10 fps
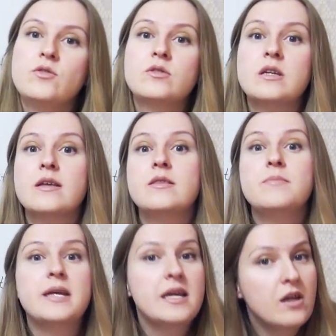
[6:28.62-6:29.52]
used at the
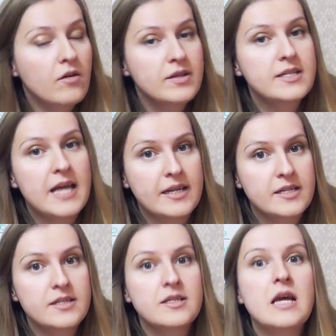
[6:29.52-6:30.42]
beginning of the
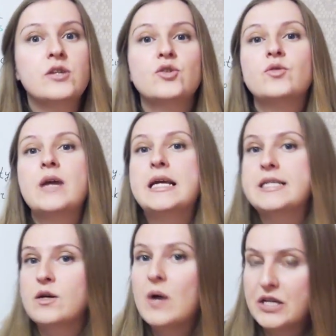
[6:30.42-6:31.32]
sentence to create
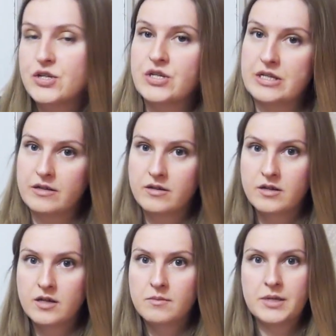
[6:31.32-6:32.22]
a question.
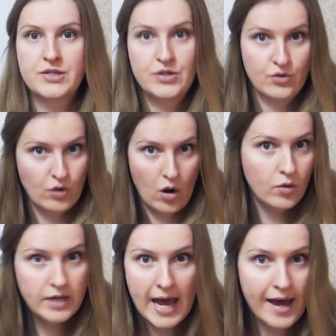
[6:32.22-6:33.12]
Must you
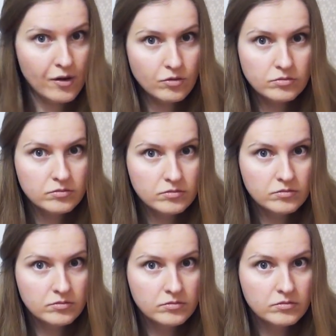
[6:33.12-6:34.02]
go now?
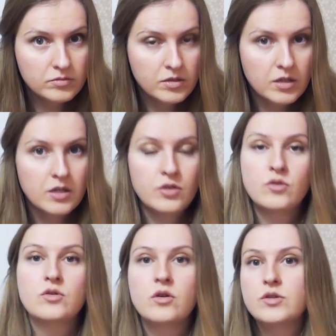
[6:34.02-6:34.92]
You
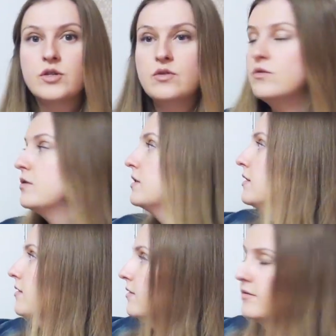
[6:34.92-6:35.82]
don't use
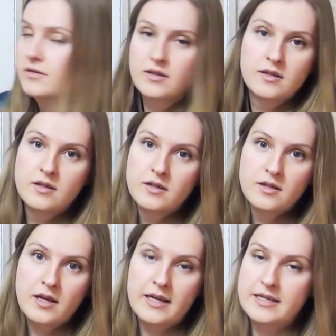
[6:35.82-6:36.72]

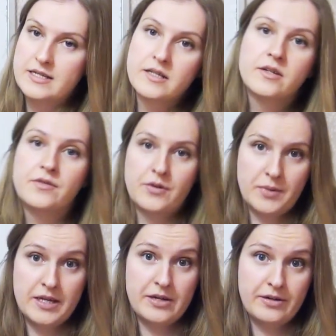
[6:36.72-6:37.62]
an auxiliary verb
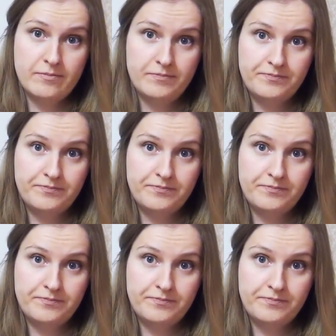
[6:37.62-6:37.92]
here.